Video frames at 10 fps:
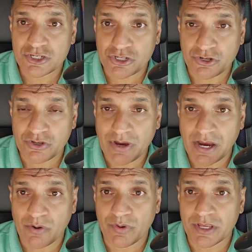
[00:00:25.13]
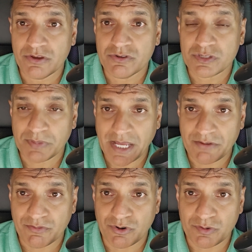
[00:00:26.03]
show you how we use the
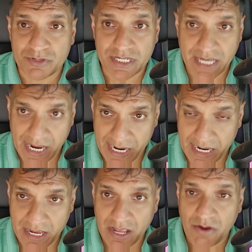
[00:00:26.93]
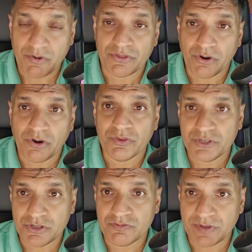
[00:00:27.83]
platform today with all the
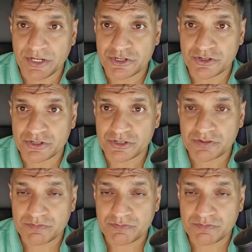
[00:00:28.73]
new features.